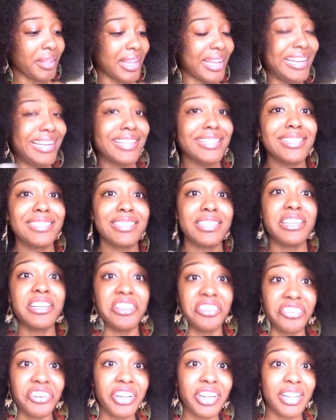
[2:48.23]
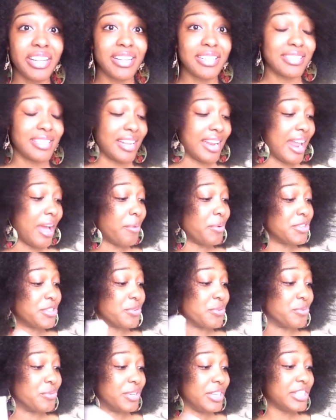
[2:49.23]
I looked at the ingredients and I was
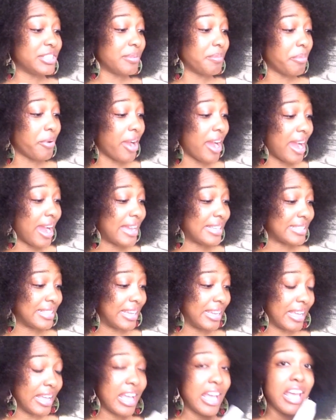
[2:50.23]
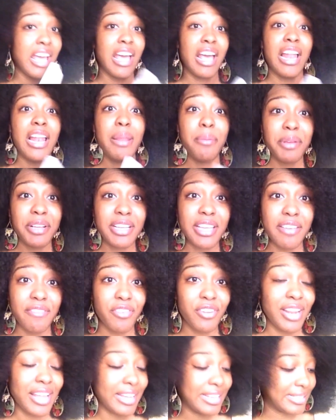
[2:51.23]
really surprised. Like, let me give
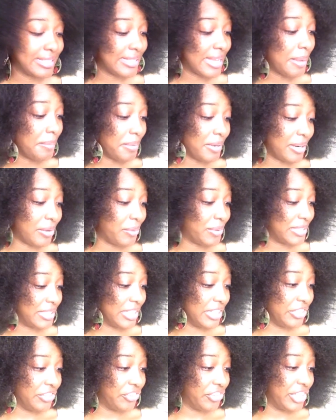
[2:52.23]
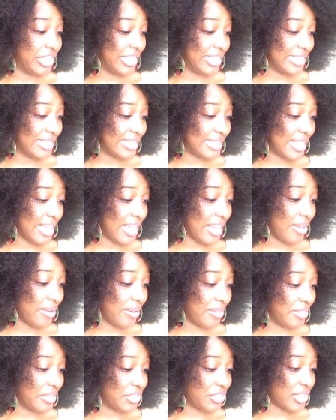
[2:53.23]
you like a sample of what the ingredients say
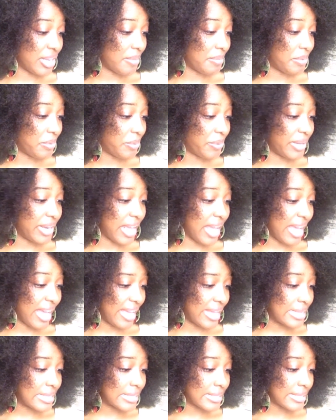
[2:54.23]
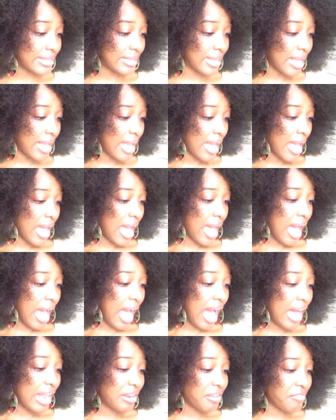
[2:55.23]
on the shampoo. It has
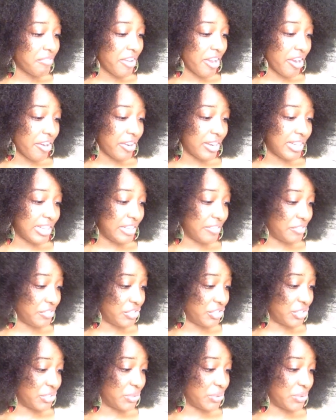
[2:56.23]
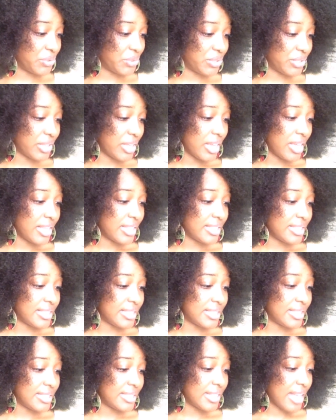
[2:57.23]
aloe vera leaf juice,
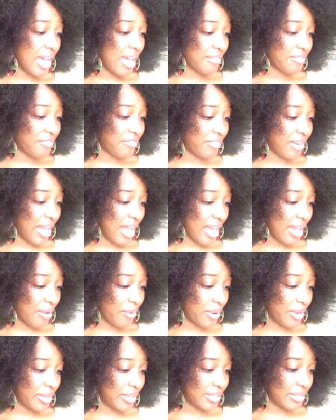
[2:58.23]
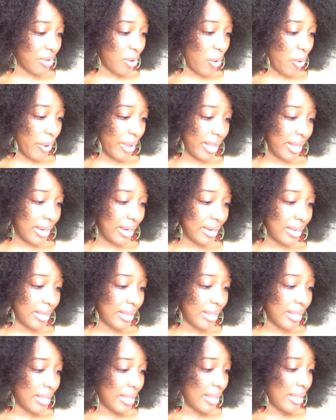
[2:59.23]
safflower oil,
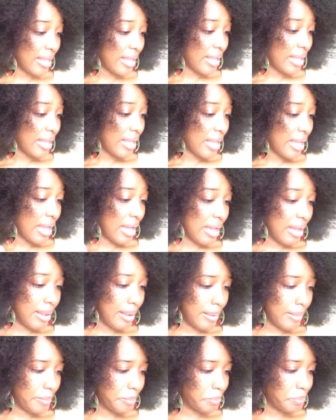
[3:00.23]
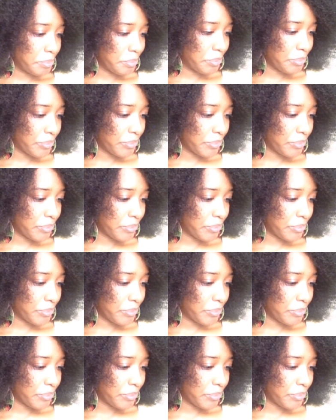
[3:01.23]
um,